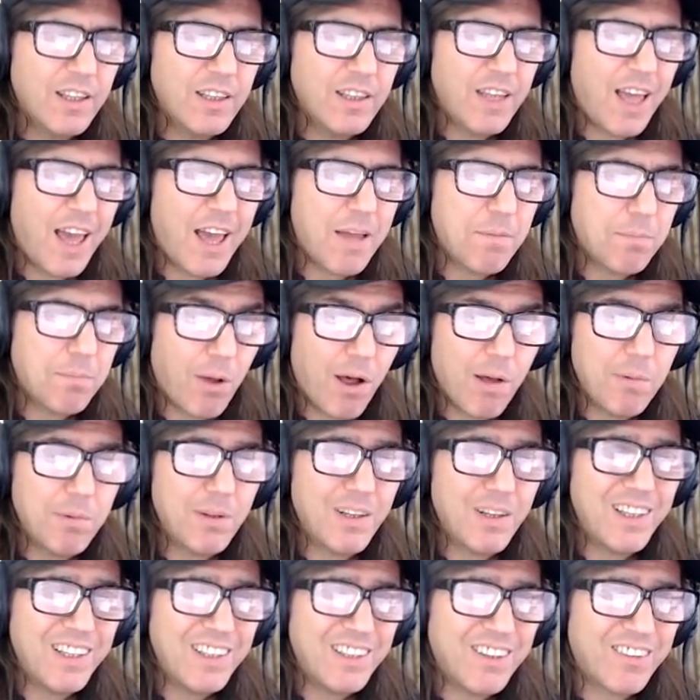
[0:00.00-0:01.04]
and
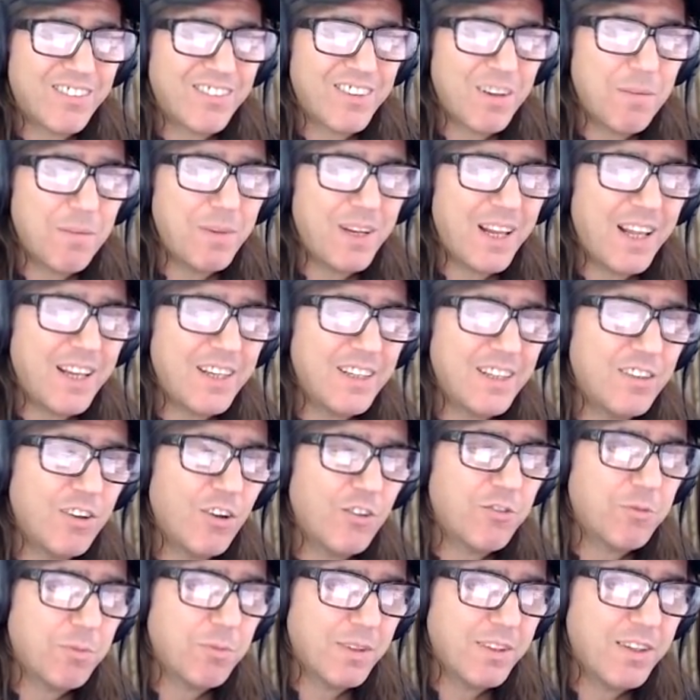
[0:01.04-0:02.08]
publicly disseminated
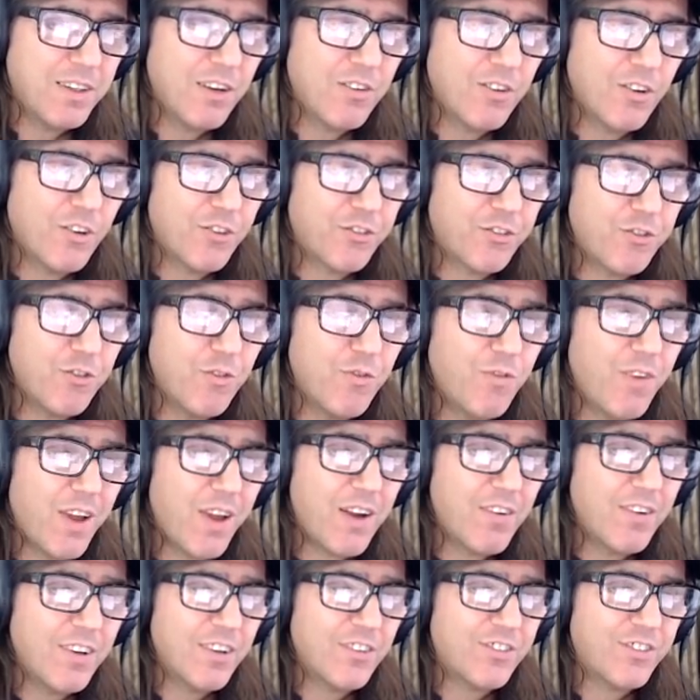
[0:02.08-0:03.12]
those materials through
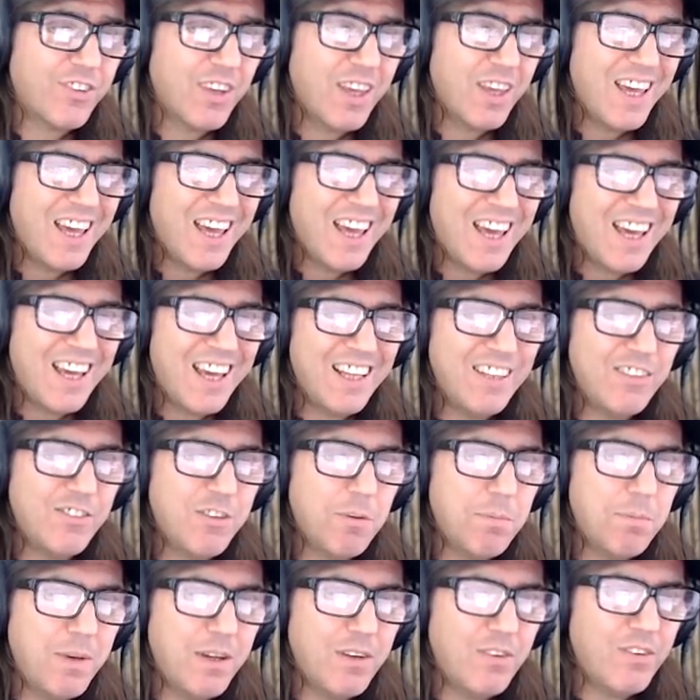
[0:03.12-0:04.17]
various
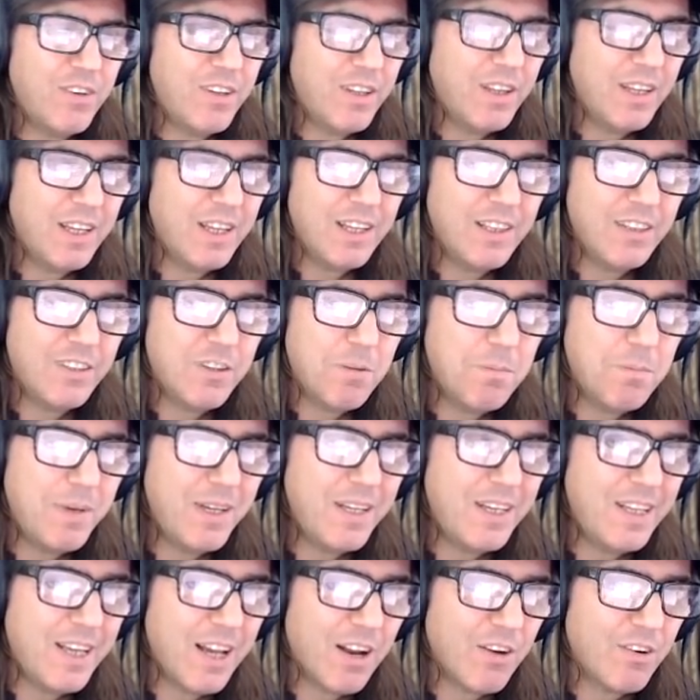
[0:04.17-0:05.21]

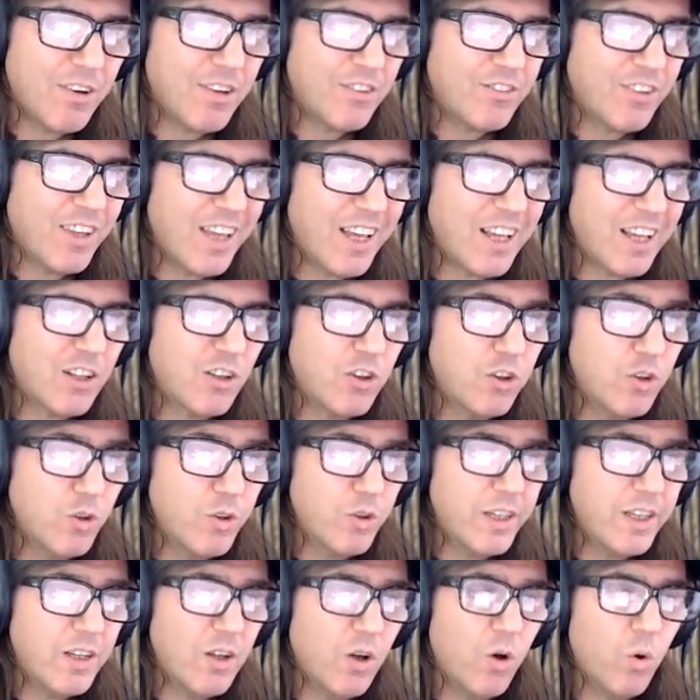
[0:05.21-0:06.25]
intermediaries,
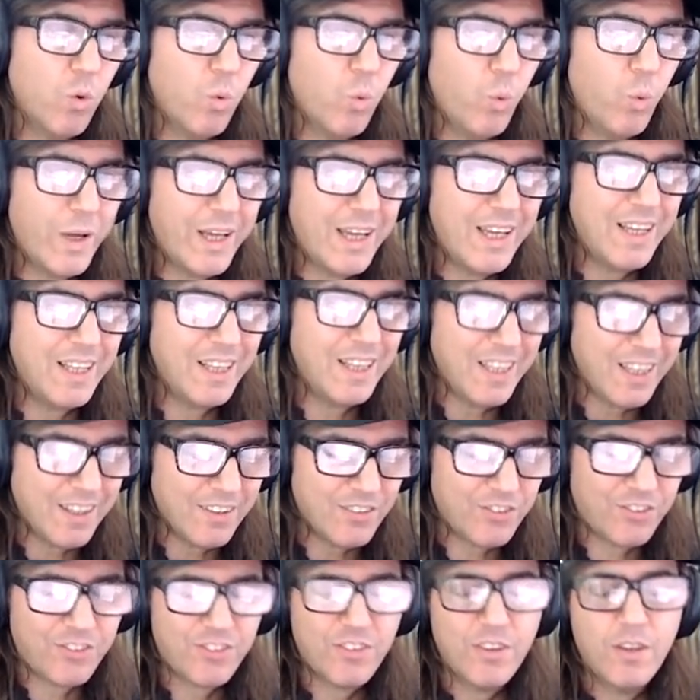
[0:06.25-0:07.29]
including
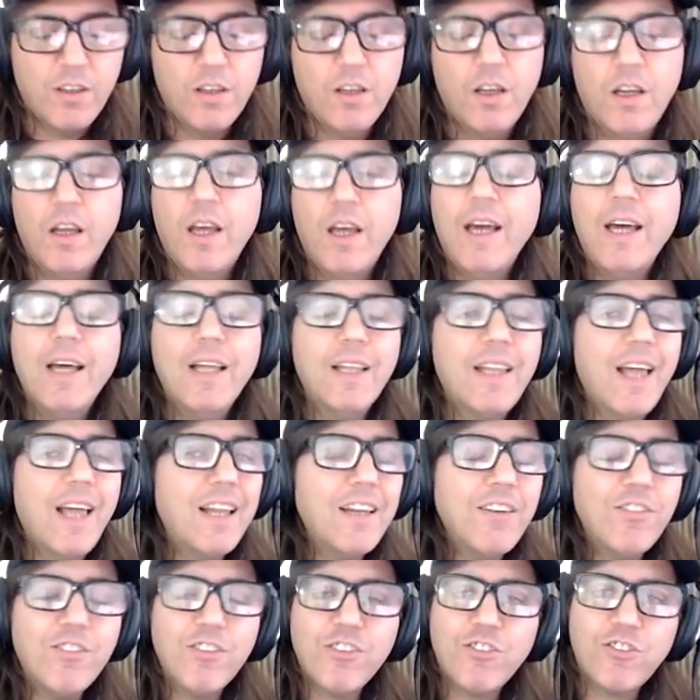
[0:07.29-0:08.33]
WikiLeaks. That
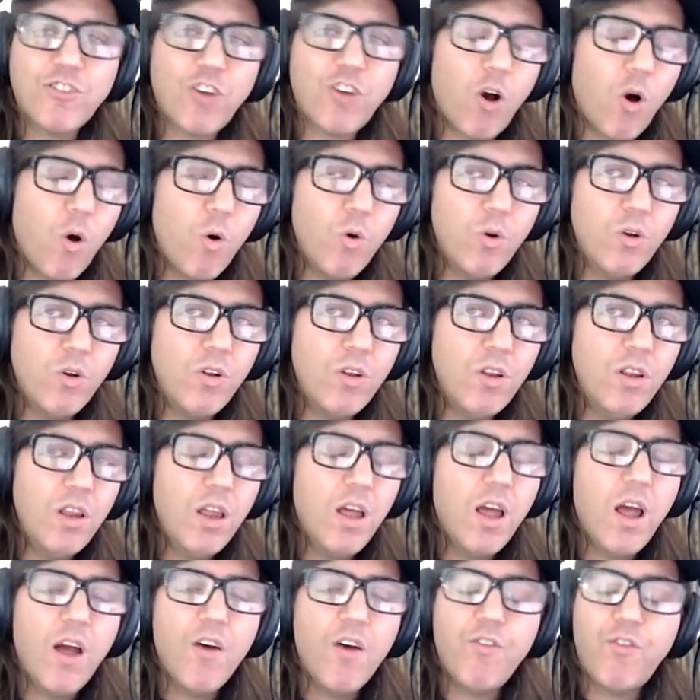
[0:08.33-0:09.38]
is a total
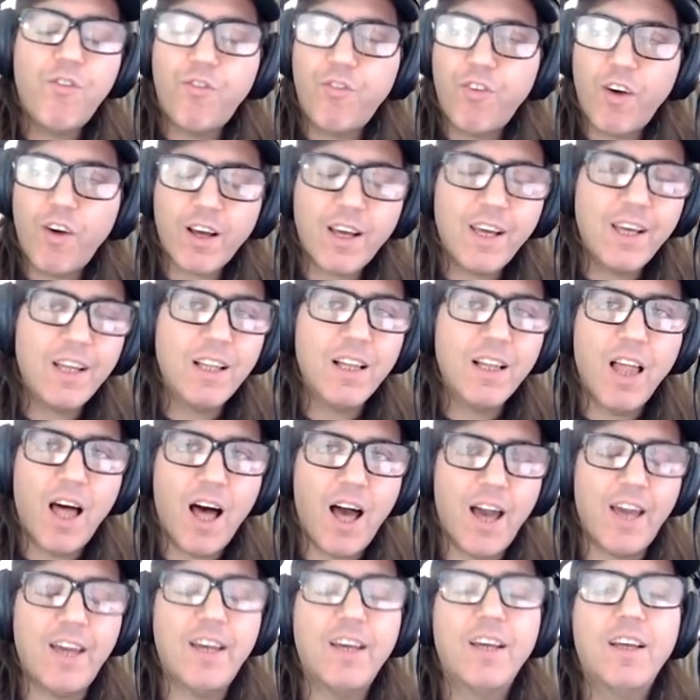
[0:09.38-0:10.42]
fucking
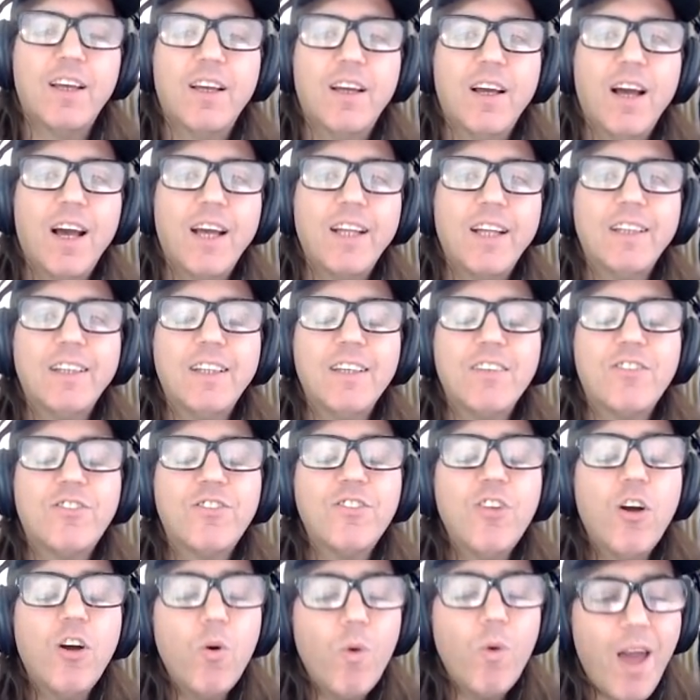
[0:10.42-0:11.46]
lie. Right? There's
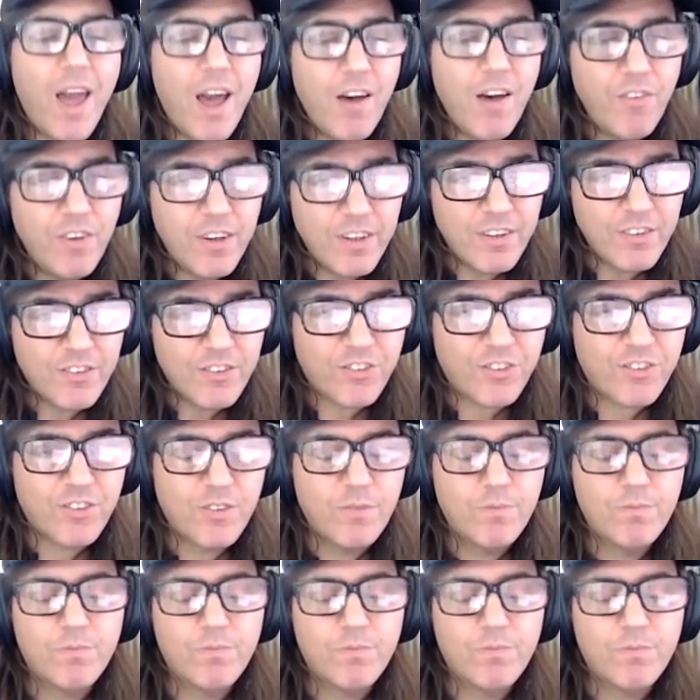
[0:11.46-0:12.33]
no evidence.